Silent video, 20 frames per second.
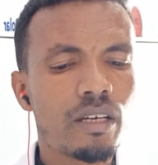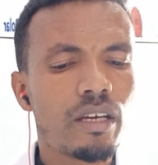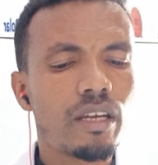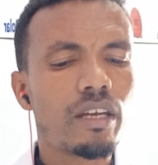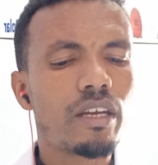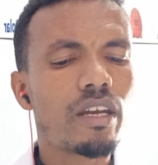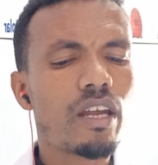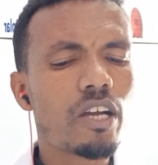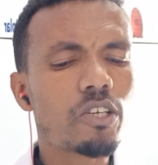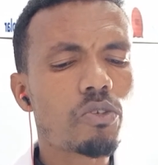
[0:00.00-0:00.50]

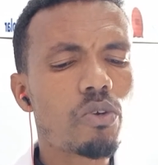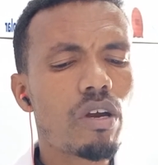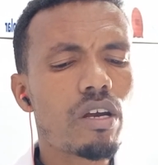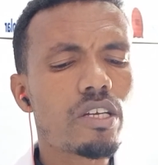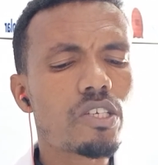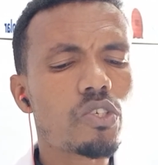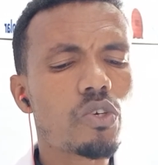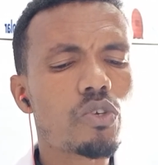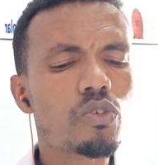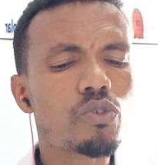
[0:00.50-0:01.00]
Natural
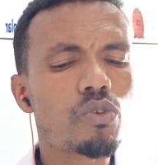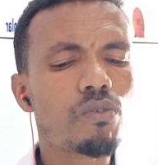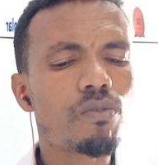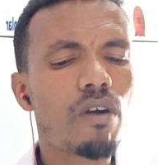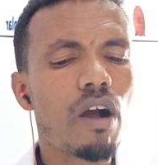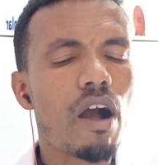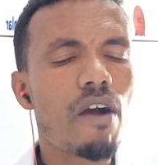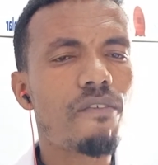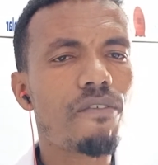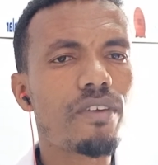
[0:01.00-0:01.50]
resources of
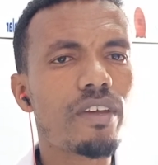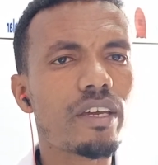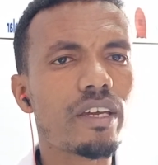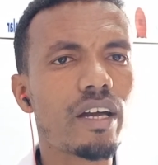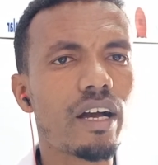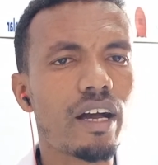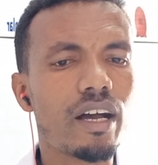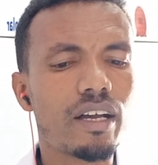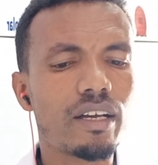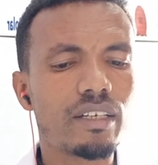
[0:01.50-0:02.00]

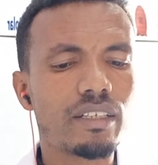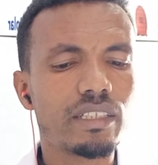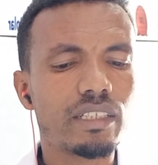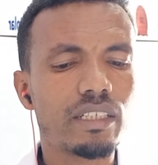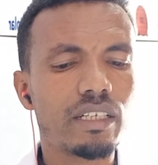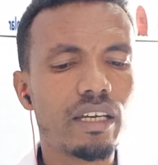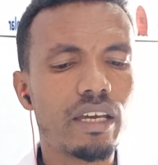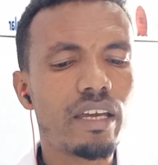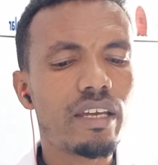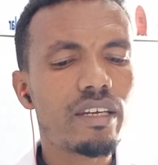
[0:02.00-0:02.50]
Africa
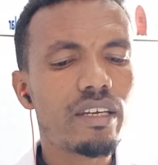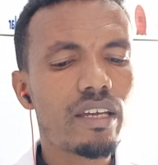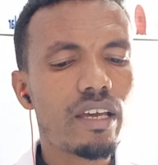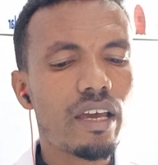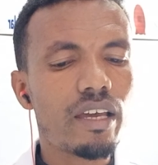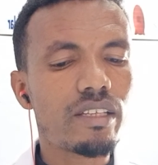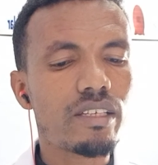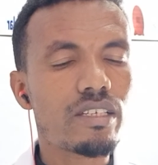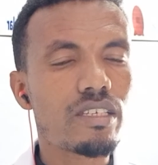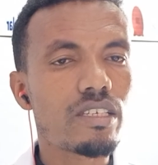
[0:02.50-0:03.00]
and
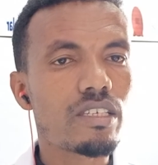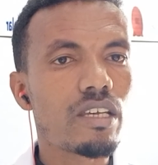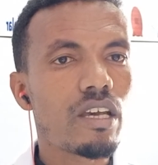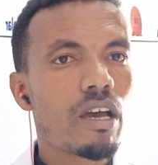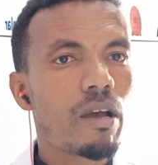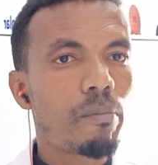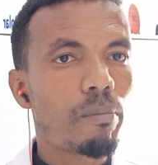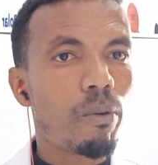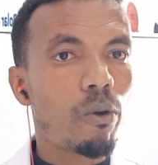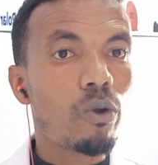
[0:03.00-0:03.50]
its
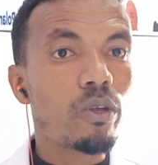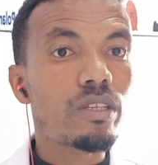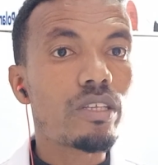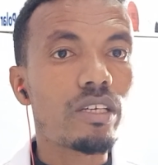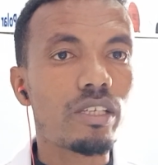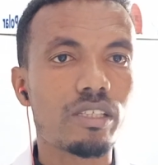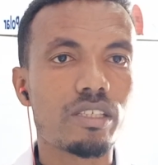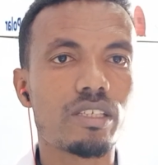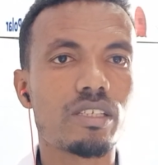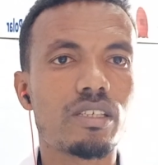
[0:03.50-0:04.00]

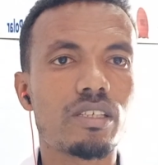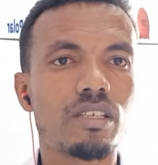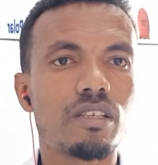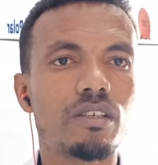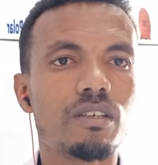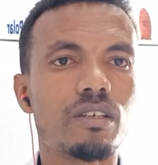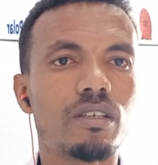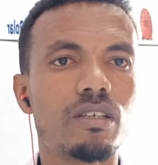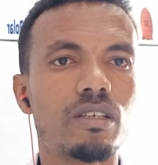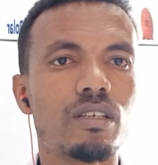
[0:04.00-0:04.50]
politics.
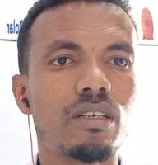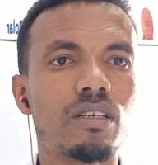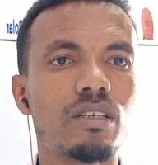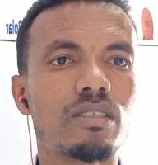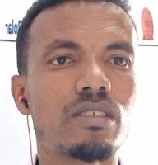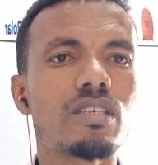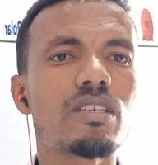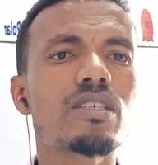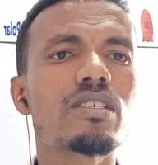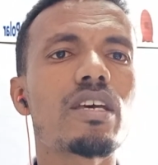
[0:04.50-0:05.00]

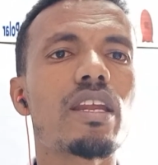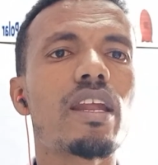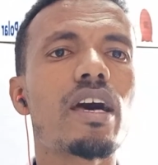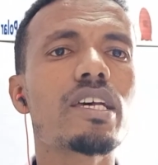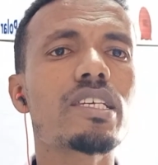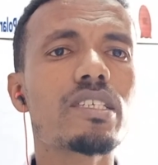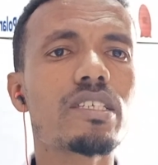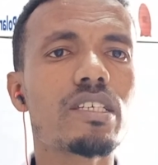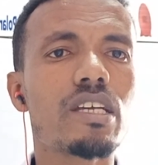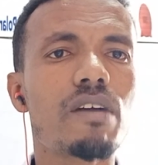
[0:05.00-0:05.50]
This is the
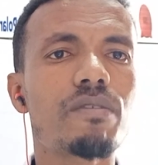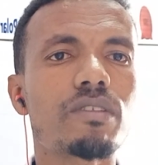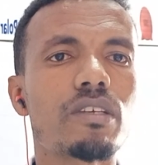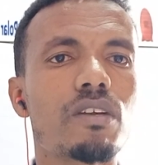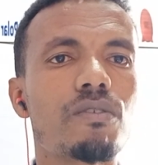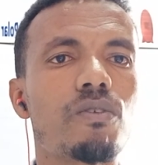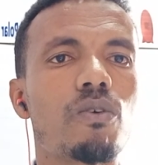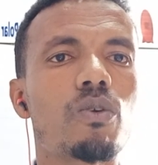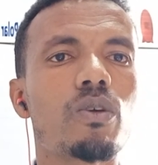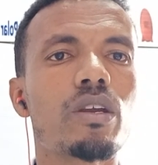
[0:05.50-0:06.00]
last chapter
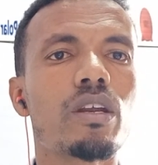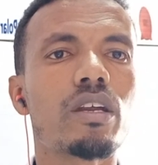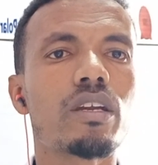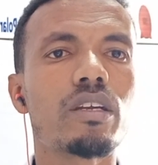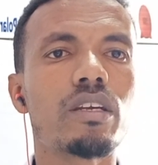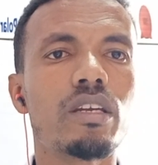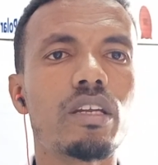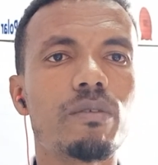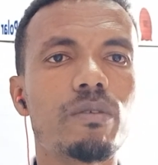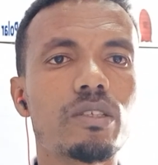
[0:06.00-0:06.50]
for grade
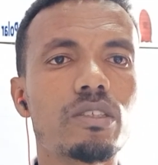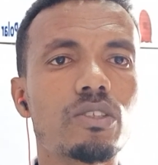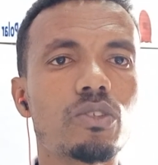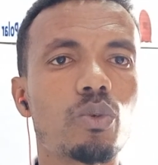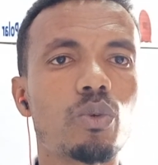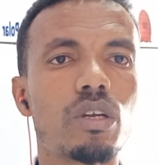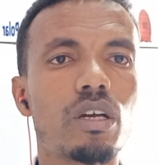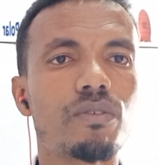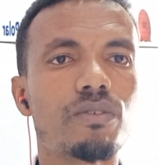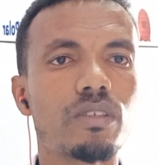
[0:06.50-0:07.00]
11
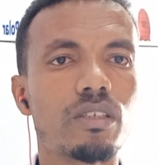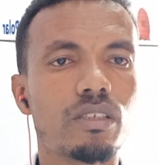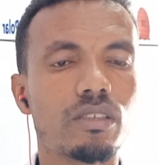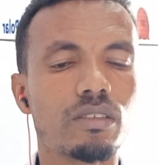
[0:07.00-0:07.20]
geography.